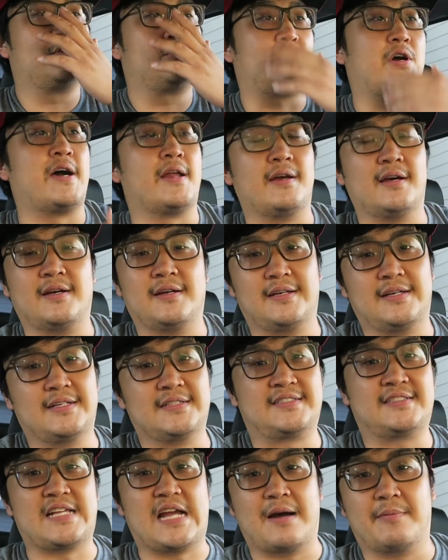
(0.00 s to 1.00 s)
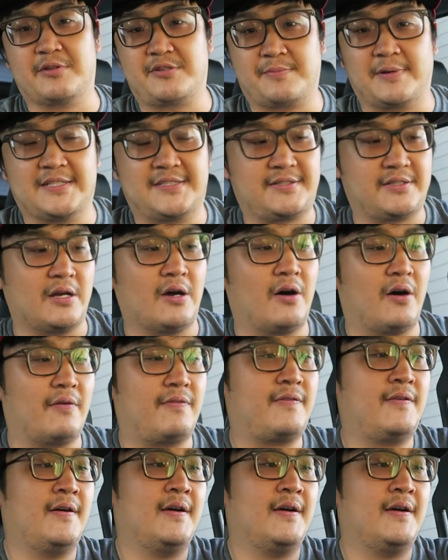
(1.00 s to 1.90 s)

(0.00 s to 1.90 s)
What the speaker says: trying to establish myself